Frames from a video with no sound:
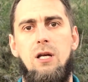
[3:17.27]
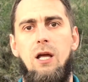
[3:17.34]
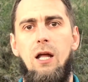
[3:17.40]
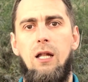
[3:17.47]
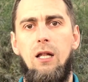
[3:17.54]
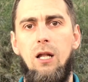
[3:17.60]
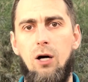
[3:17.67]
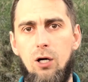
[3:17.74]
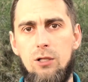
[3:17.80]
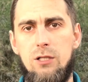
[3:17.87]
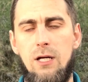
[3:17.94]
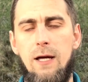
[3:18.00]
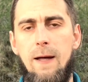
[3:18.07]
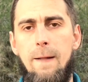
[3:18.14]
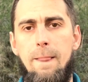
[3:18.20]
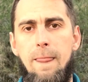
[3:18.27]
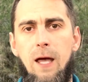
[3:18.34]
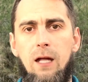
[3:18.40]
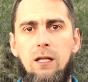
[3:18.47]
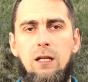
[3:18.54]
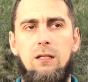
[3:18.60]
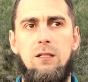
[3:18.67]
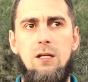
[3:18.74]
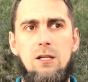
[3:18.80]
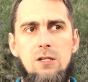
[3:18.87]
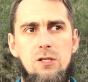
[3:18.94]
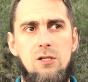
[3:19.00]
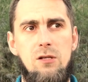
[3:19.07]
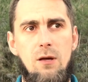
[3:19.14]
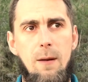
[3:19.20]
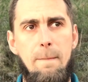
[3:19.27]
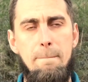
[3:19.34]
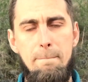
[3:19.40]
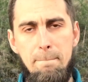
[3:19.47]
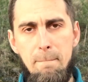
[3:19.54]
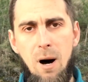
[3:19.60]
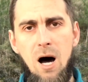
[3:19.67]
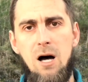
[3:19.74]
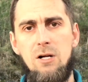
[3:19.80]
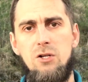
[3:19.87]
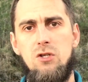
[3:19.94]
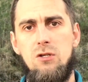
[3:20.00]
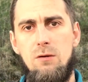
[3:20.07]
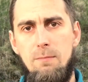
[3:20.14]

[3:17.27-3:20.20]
a lot and it is much,